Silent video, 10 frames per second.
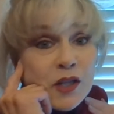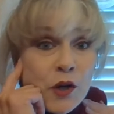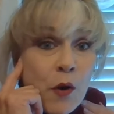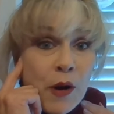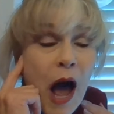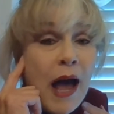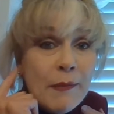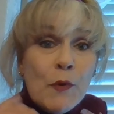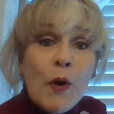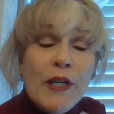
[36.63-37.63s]
the note
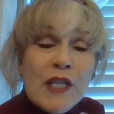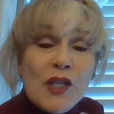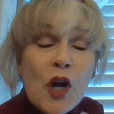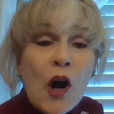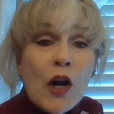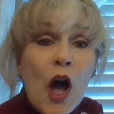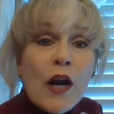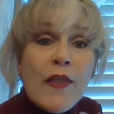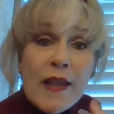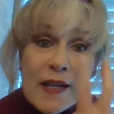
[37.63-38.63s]
I'm going to start
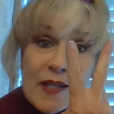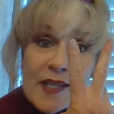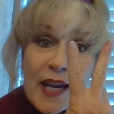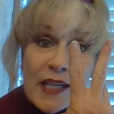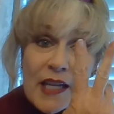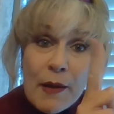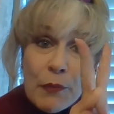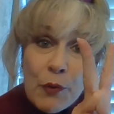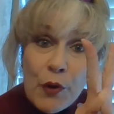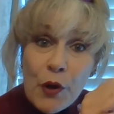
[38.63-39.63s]
on, and then the second time
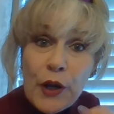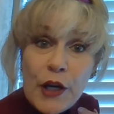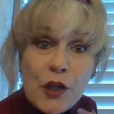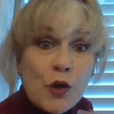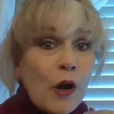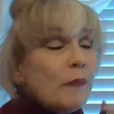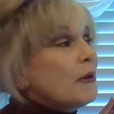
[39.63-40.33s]
through, you're going to join